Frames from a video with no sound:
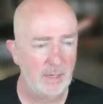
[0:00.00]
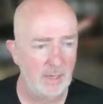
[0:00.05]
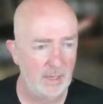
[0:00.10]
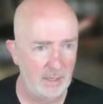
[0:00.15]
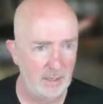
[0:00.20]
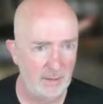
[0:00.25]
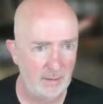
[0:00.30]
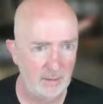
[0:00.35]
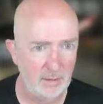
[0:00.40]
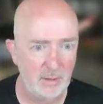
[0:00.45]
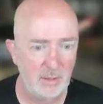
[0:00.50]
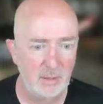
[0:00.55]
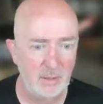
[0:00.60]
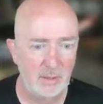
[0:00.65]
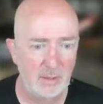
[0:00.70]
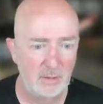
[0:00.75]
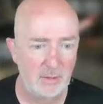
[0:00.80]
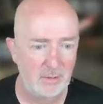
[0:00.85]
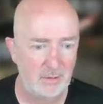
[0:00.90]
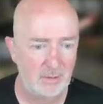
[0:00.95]
is
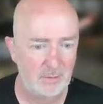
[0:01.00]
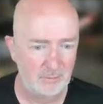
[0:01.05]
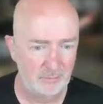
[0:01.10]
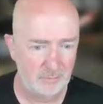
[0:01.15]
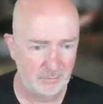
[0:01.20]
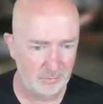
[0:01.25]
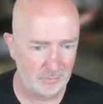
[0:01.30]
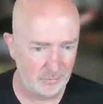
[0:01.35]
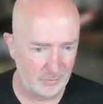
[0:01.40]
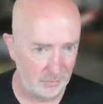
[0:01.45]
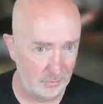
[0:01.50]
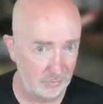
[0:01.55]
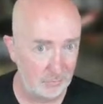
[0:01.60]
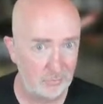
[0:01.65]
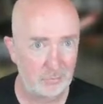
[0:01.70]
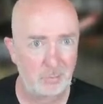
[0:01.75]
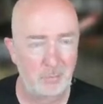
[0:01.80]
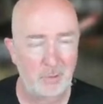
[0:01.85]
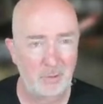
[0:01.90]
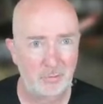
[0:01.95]
I went out and
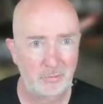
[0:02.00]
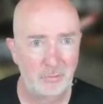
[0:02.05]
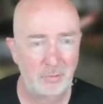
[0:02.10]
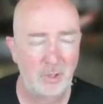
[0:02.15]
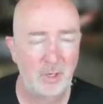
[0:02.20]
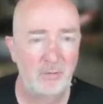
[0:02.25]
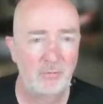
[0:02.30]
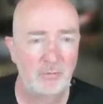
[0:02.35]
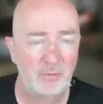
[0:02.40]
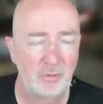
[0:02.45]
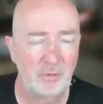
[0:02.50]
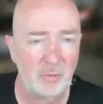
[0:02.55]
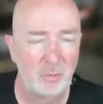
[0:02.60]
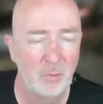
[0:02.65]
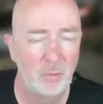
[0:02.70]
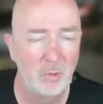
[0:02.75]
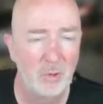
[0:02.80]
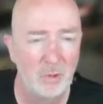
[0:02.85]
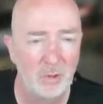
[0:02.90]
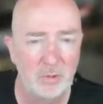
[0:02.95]
just
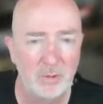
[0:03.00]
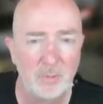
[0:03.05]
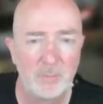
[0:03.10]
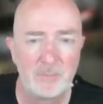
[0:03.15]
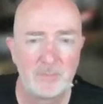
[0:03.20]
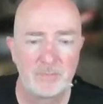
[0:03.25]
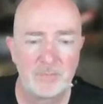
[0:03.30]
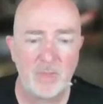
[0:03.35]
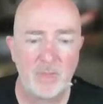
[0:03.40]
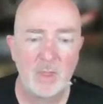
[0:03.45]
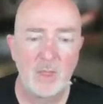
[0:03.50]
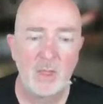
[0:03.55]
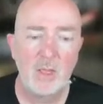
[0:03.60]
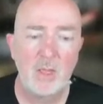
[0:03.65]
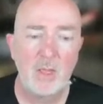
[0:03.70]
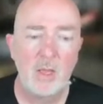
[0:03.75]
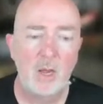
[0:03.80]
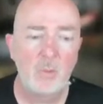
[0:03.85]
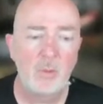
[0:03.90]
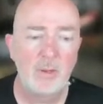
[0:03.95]
to make sure
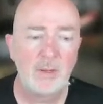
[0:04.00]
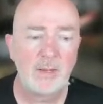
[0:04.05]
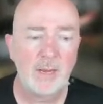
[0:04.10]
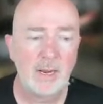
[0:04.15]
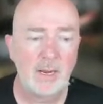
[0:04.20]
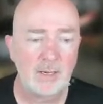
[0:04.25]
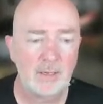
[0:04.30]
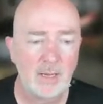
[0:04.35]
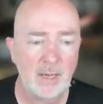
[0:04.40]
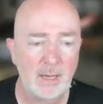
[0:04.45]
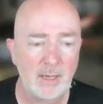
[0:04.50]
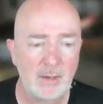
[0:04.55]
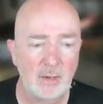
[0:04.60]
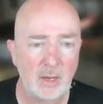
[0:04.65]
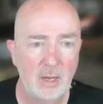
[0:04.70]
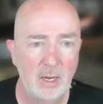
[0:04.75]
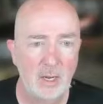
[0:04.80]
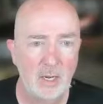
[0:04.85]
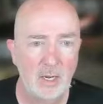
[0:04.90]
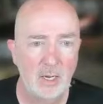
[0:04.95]
everything worked,
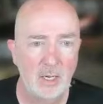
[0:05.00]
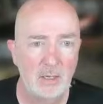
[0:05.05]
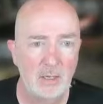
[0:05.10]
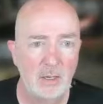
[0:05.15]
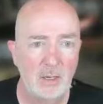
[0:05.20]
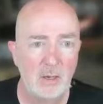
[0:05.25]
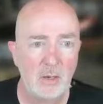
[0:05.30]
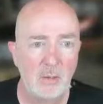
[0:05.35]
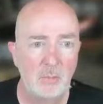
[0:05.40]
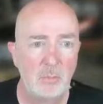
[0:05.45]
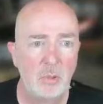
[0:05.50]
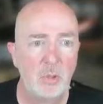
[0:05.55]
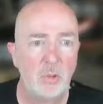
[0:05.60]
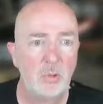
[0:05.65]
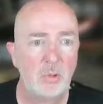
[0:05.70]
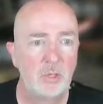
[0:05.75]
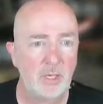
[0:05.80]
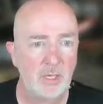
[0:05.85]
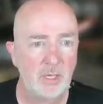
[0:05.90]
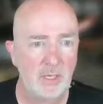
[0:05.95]
I went
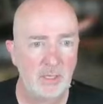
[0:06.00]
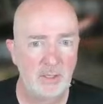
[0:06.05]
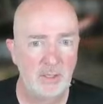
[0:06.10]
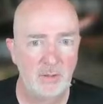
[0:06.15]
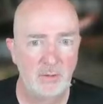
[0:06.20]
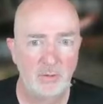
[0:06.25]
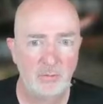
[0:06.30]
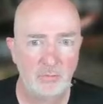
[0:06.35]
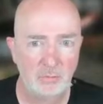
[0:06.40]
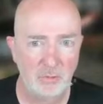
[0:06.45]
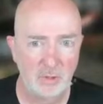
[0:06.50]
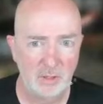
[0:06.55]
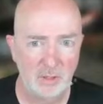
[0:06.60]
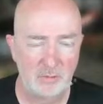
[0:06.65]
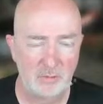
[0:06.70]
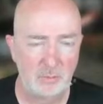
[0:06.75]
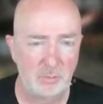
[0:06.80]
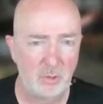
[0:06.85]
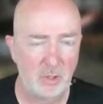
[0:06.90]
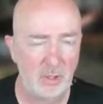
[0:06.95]
out and I
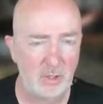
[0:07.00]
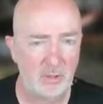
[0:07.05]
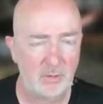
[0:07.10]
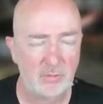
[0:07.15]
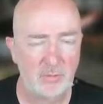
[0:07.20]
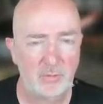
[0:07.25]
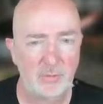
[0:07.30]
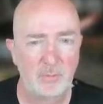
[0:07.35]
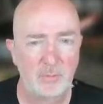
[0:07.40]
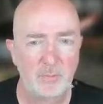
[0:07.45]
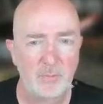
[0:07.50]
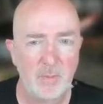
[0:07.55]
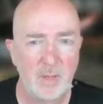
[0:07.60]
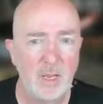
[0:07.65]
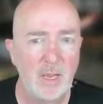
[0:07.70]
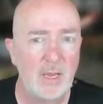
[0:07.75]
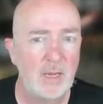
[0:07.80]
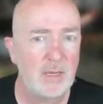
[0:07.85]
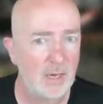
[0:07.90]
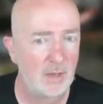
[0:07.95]
pulled in the
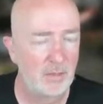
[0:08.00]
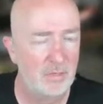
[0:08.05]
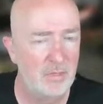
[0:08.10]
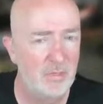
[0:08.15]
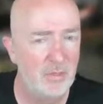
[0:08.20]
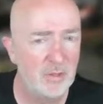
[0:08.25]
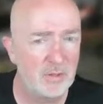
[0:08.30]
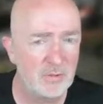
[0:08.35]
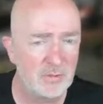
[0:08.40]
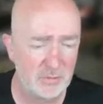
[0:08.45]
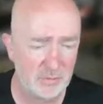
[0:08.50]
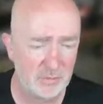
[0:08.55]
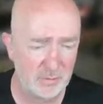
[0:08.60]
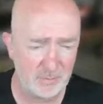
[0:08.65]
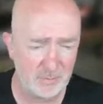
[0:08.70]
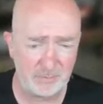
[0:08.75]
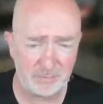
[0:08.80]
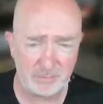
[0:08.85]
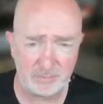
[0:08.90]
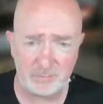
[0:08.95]
release
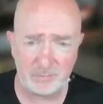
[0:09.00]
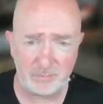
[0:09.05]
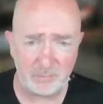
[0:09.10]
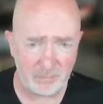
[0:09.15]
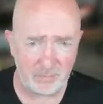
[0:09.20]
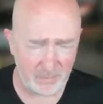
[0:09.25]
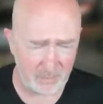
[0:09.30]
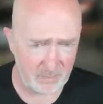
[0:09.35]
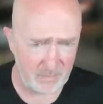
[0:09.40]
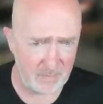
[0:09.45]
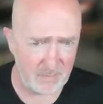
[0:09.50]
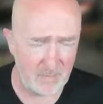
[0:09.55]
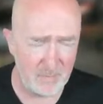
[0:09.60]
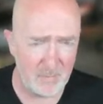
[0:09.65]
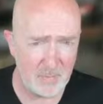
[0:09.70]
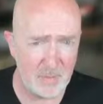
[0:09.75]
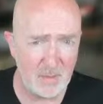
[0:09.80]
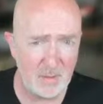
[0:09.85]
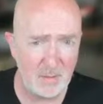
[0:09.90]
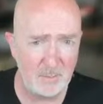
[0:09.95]
products. Now
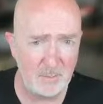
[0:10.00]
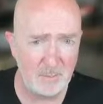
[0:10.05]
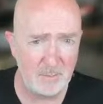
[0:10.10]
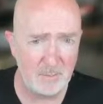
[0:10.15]
this,